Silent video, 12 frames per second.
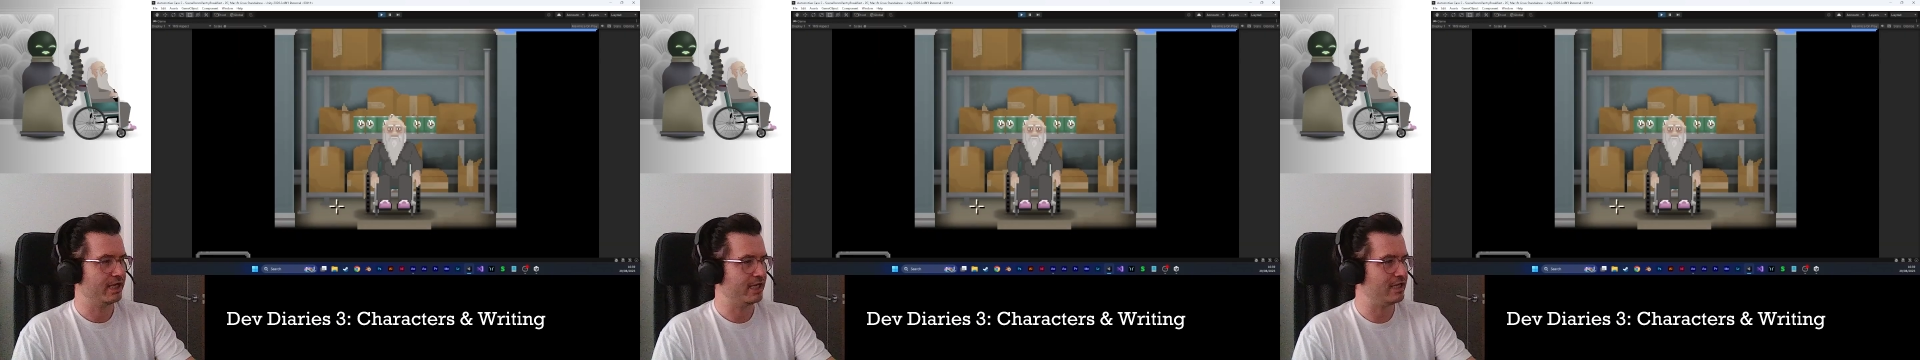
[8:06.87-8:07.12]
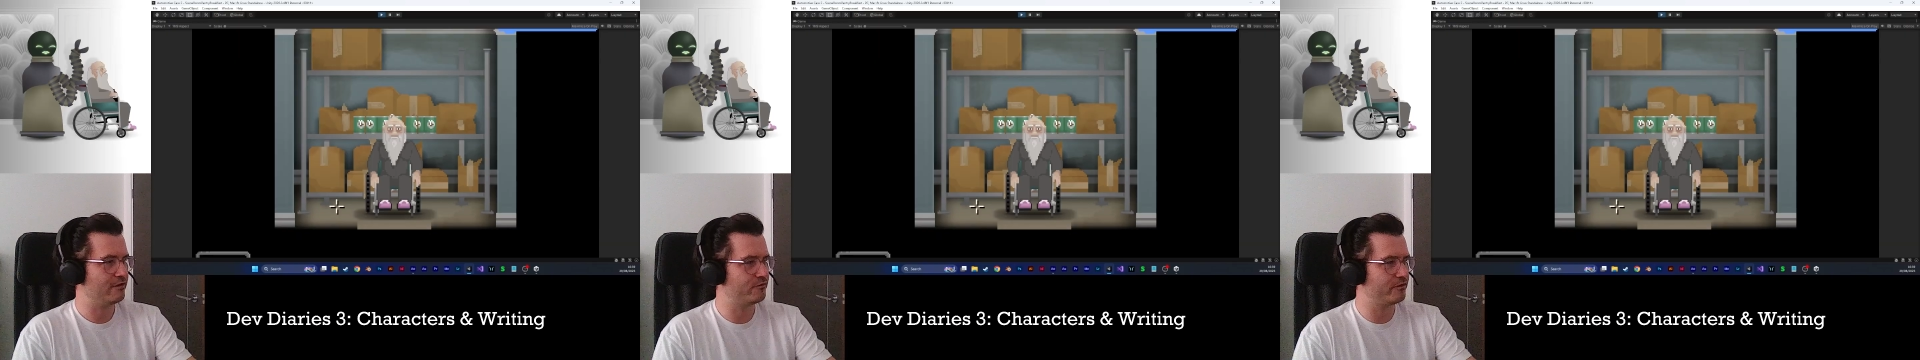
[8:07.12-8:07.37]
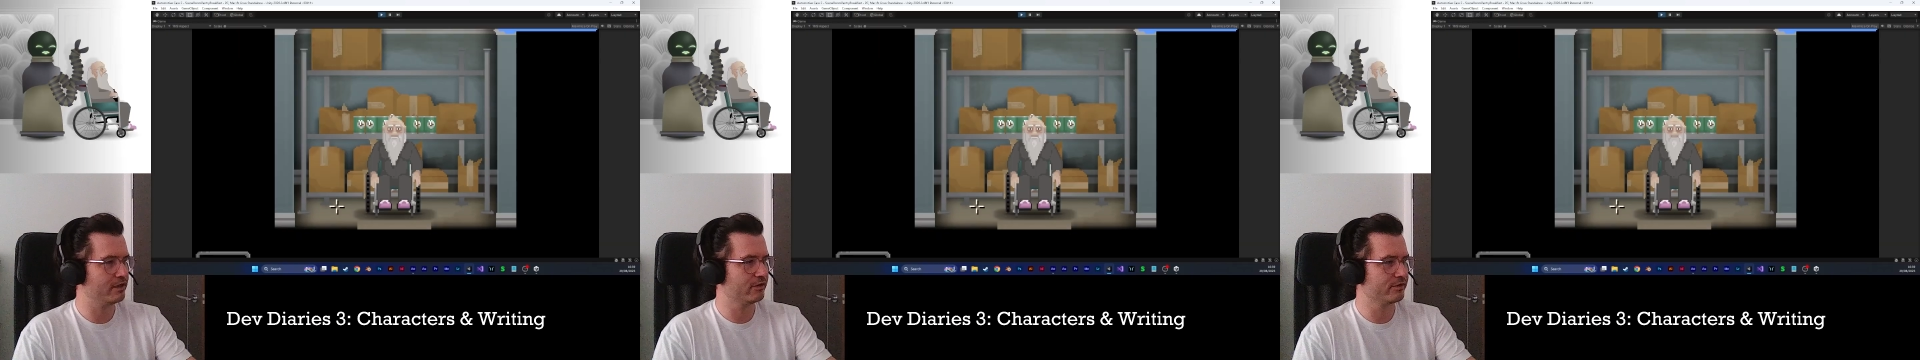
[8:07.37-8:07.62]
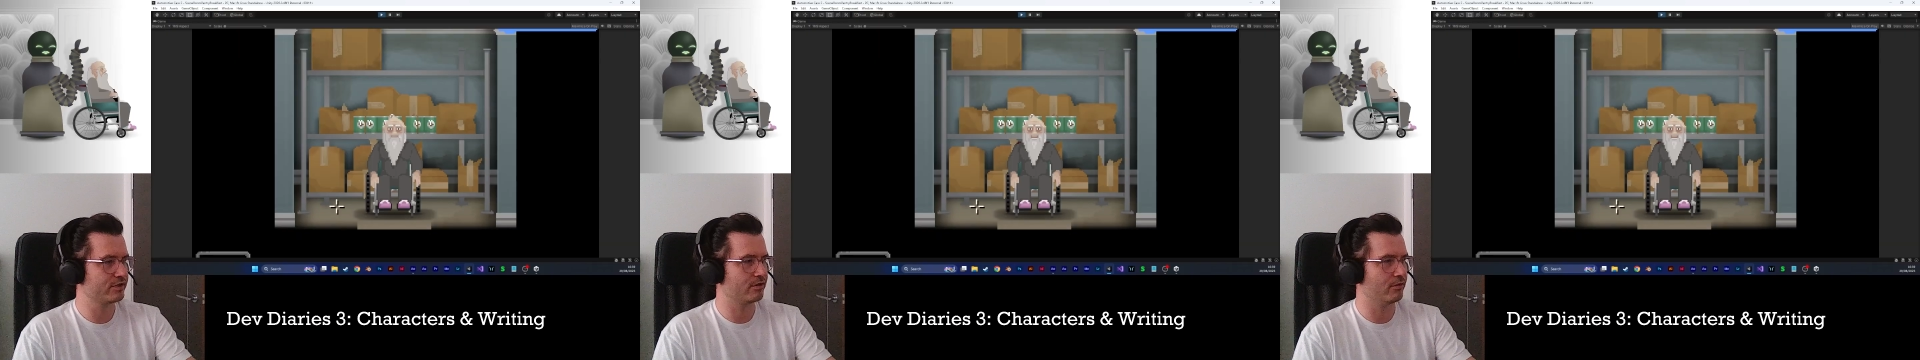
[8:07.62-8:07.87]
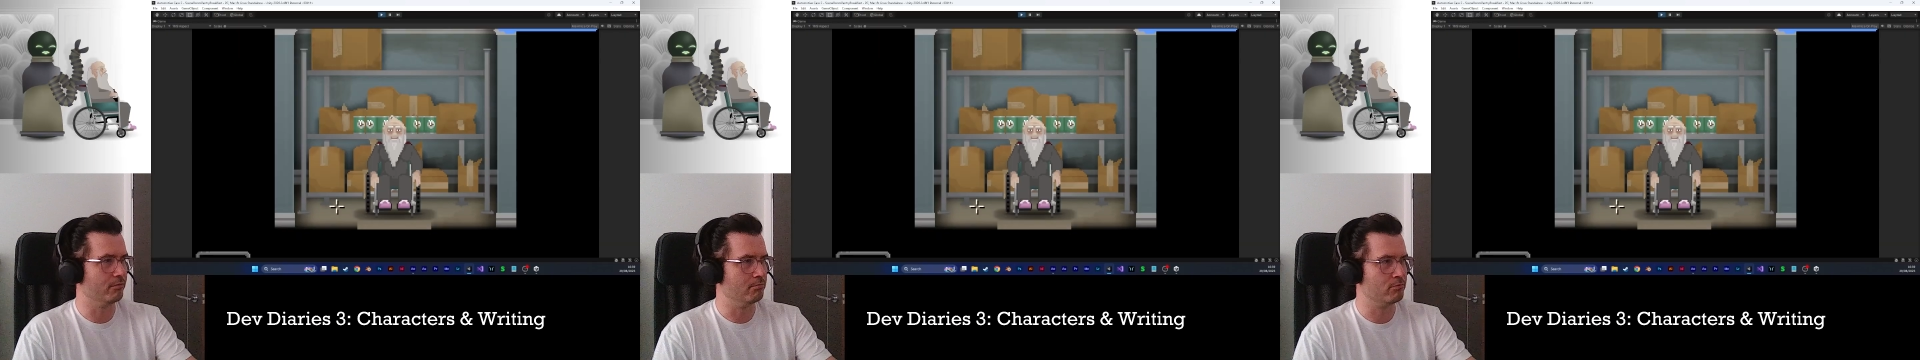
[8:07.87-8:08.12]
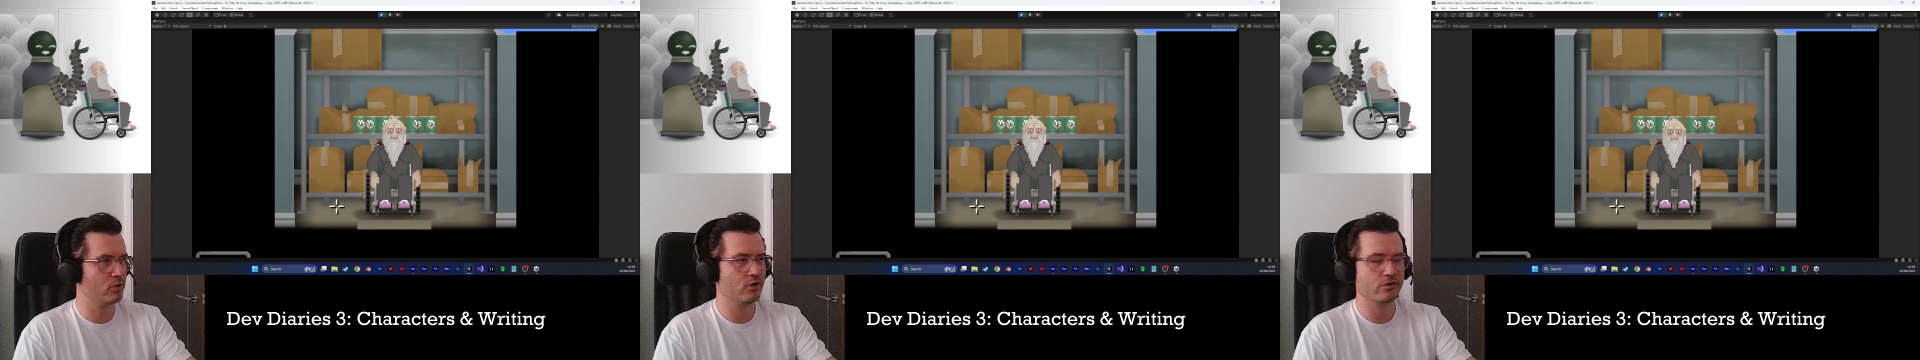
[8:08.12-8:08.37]
he feels
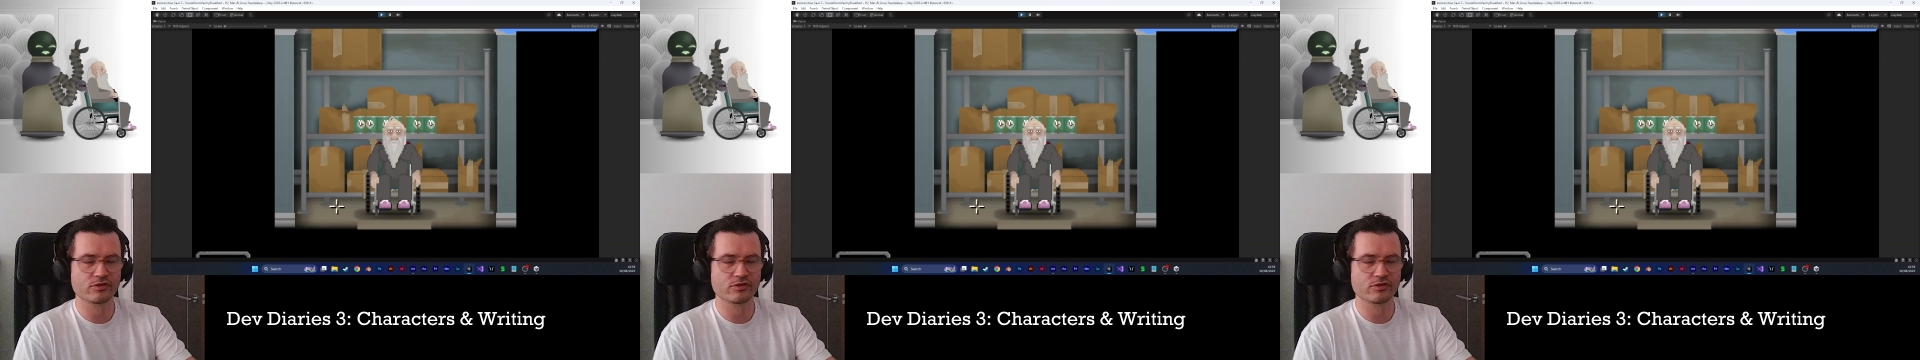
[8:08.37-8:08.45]
more